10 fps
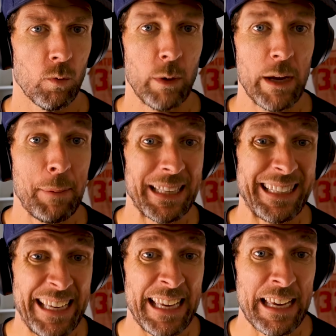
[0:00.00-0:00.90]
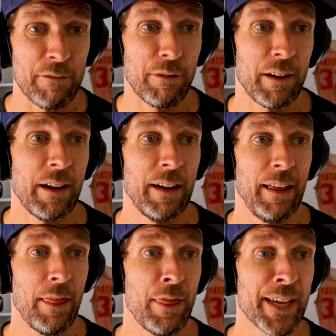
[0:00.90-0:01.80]
we believe
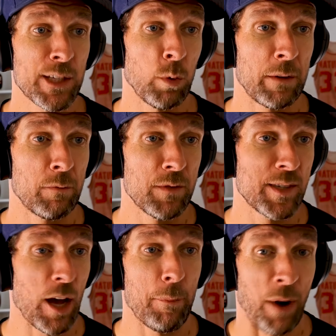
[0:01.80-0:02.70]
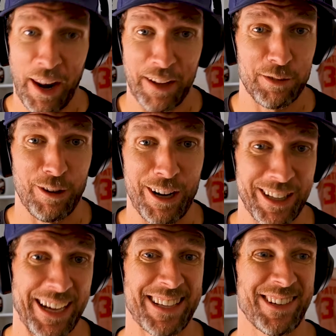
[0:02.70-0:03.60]
this would sell products for our
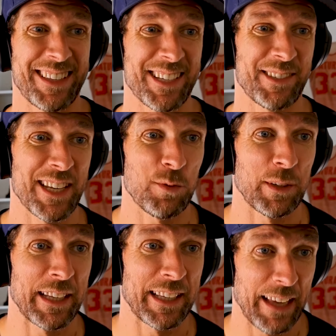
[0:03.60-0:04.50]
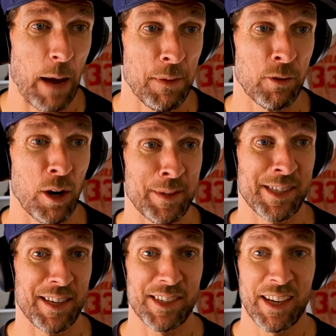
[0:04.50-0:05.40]
clients, right? This would help them grow
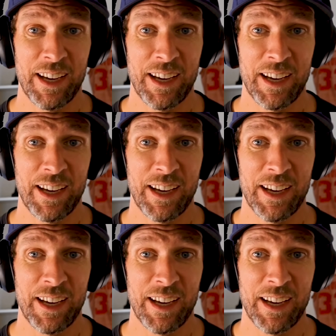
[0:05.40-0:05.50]
businesses.